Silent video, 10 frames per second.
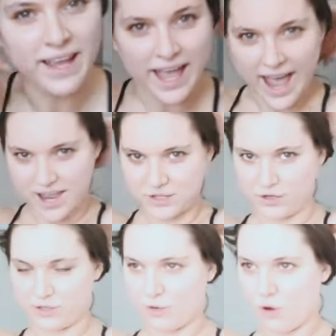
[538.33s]
As you
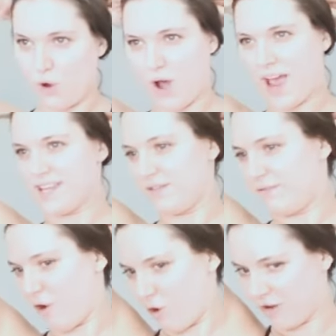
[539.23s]
saw, I did
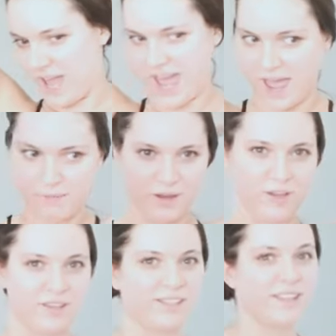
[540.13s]
phone cam
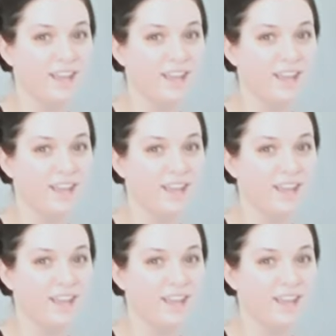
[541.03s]
because